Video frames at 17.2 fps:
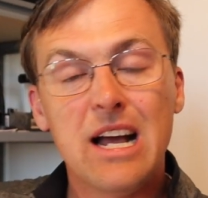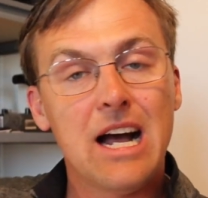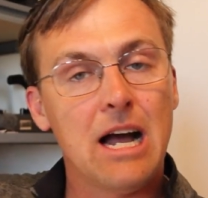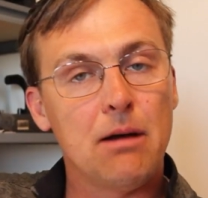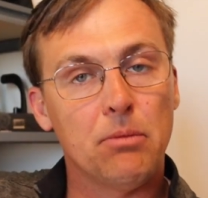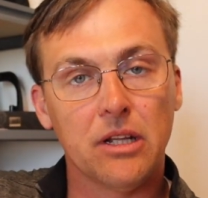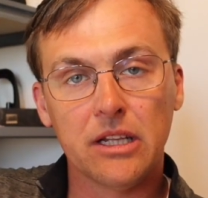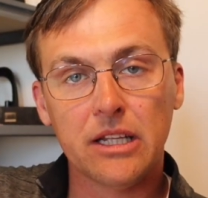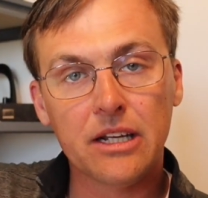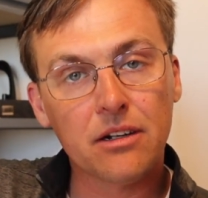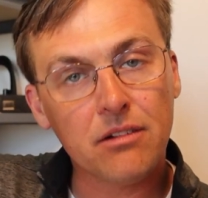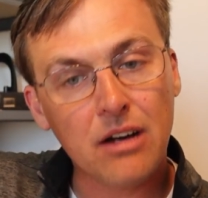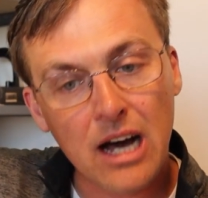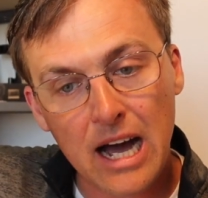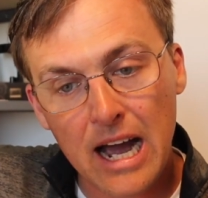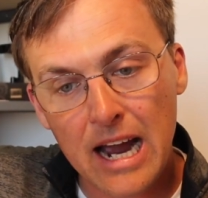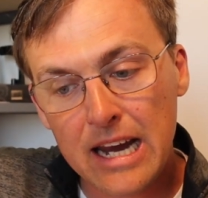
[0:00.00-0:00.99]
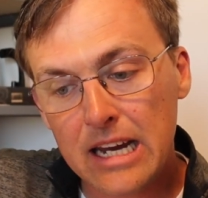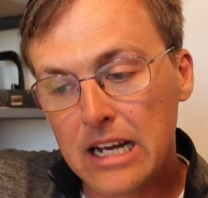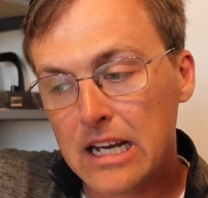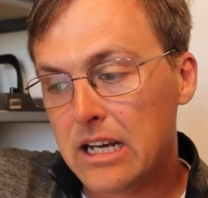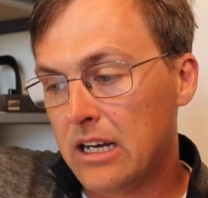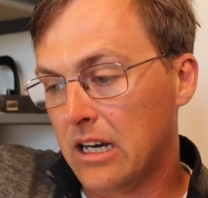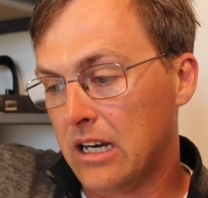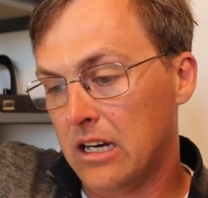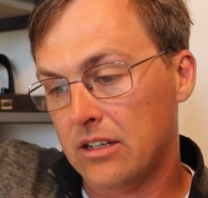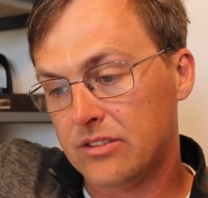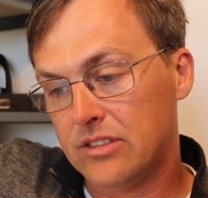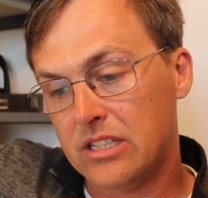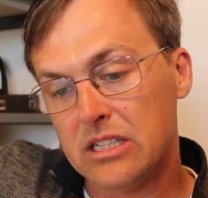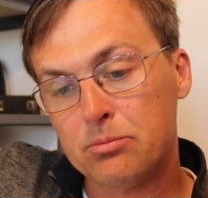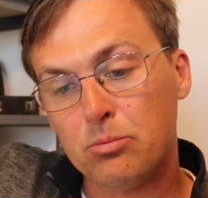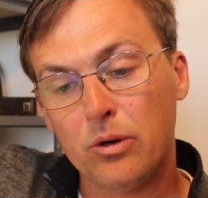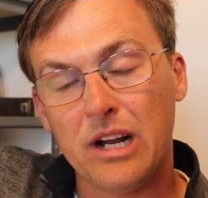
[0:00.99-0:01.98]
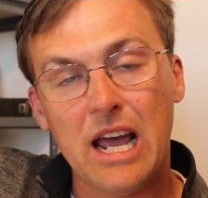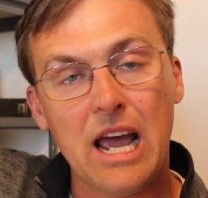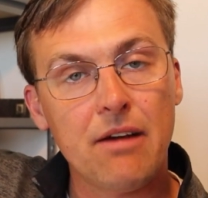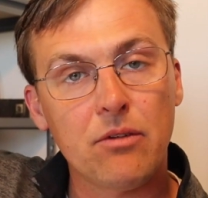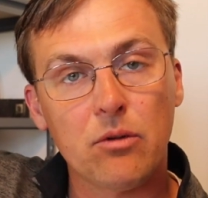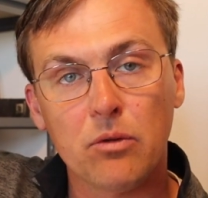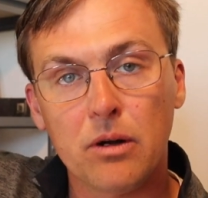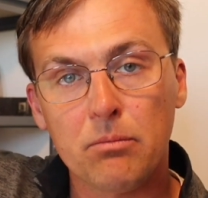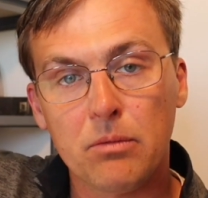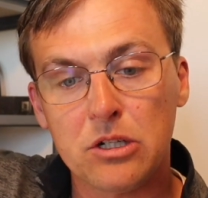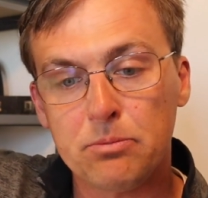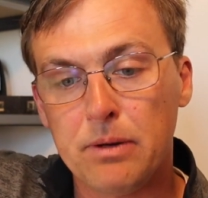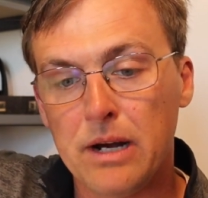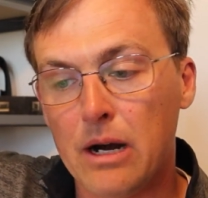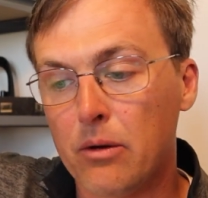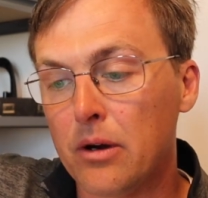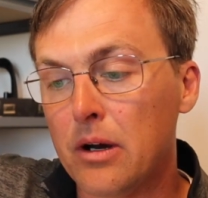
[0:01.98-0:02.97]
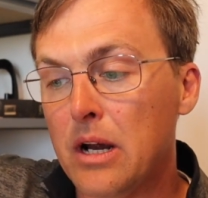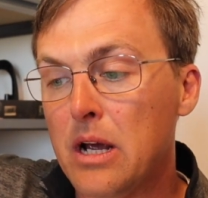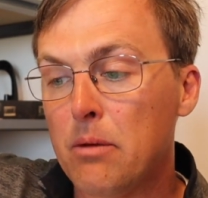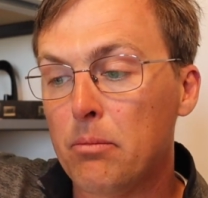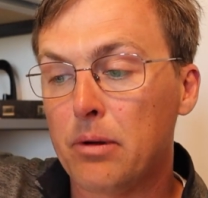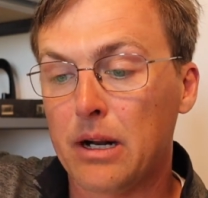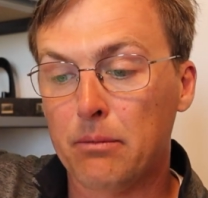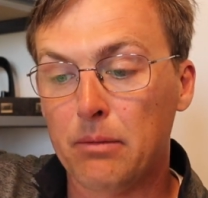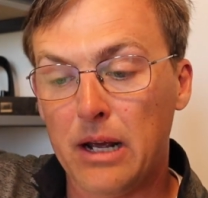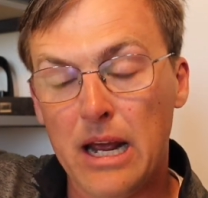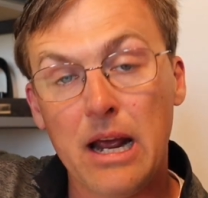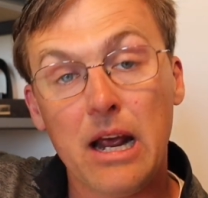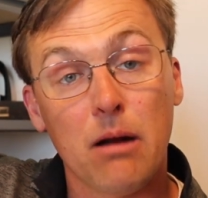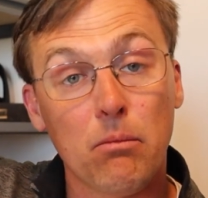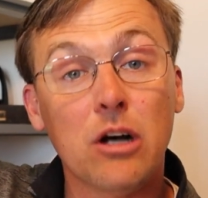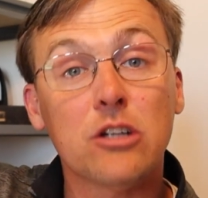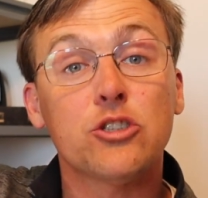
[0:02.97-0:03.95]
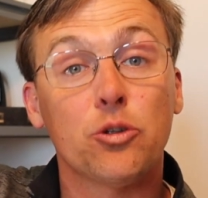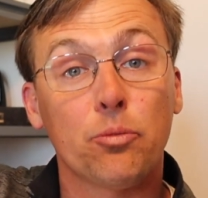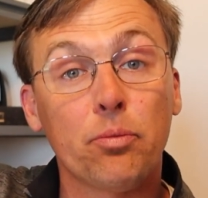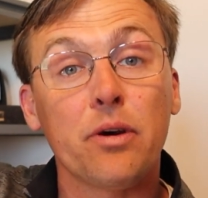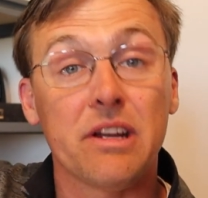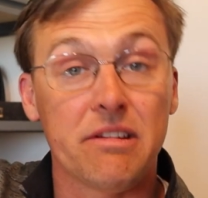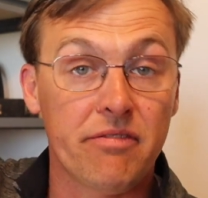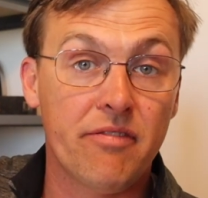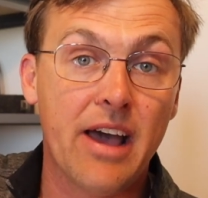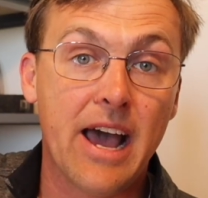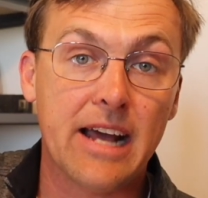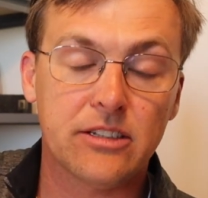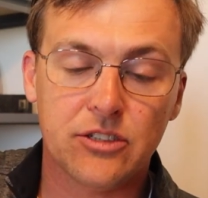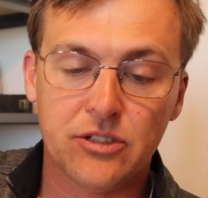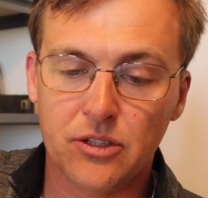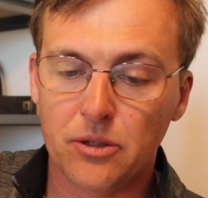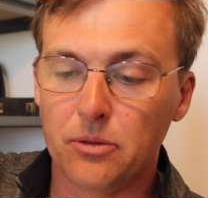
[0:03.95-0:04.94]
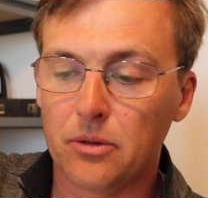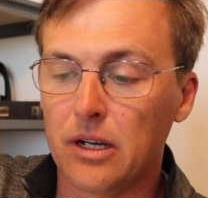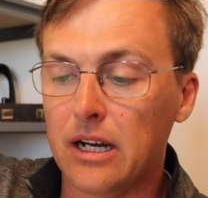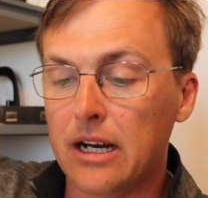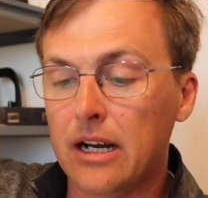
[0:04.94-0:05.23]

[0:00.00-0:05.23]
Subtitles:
I'm a little high. To this point, I haven't run much power, but I'm also pretty fat. So